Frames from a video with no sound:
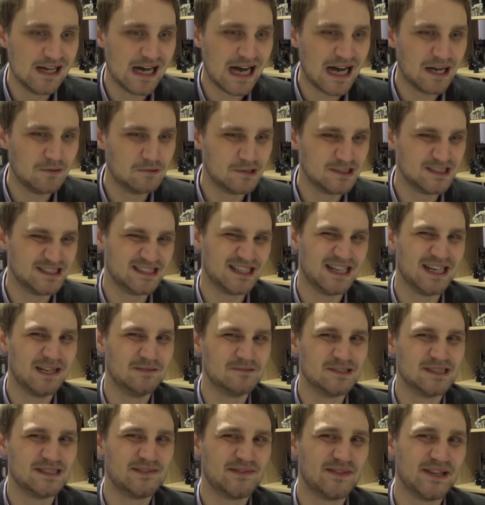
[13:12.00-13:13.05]
I
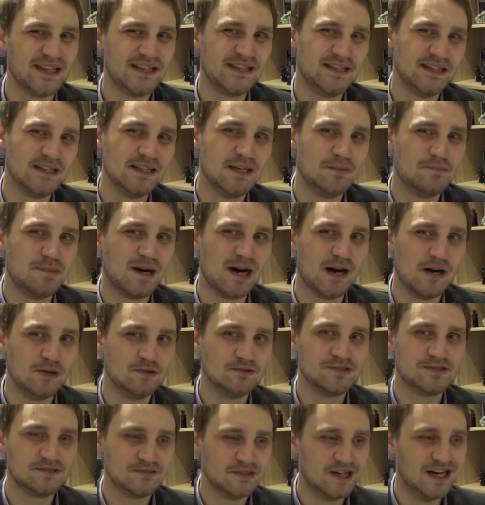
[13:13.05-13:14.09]
was thinking
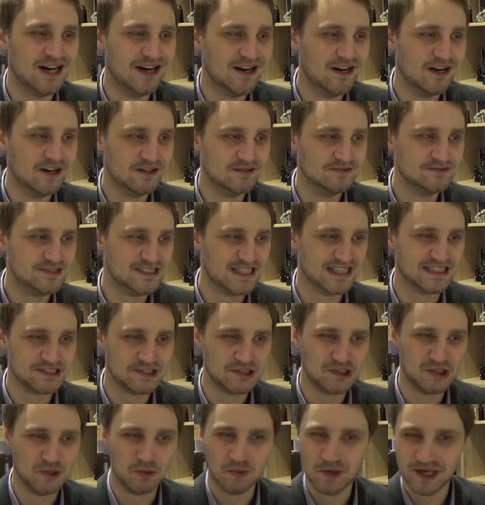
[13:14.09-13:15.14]
about
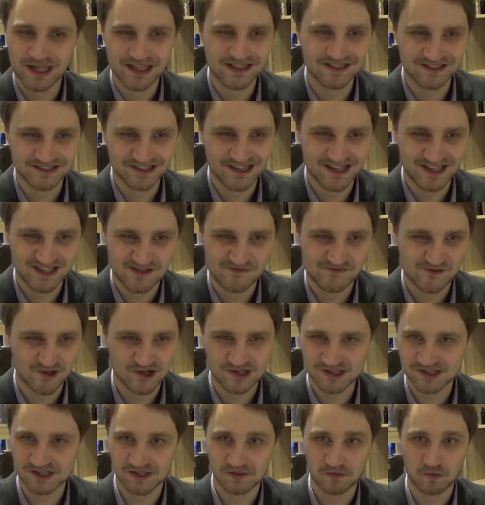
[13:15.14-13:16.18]
just doing like a
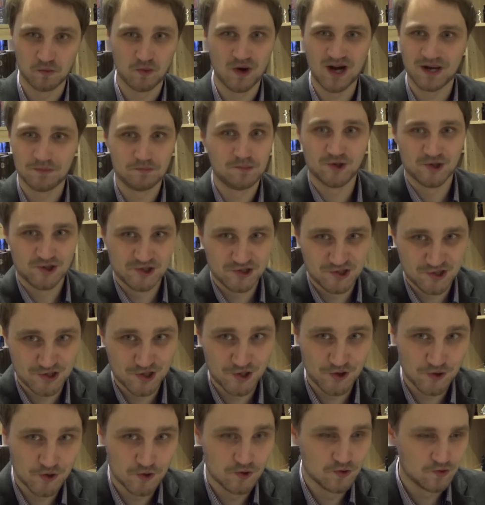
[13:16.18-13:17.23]
version
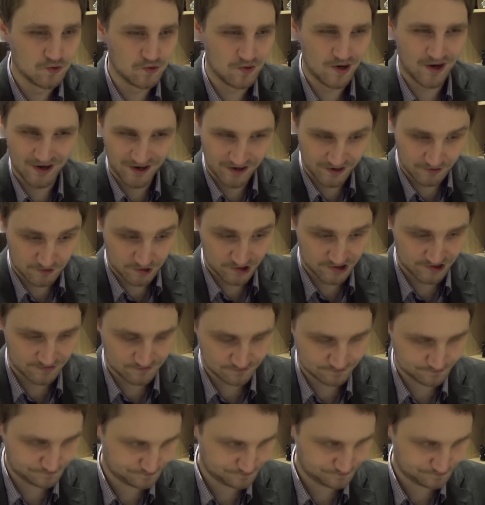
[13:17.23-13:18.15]
1.2 where I would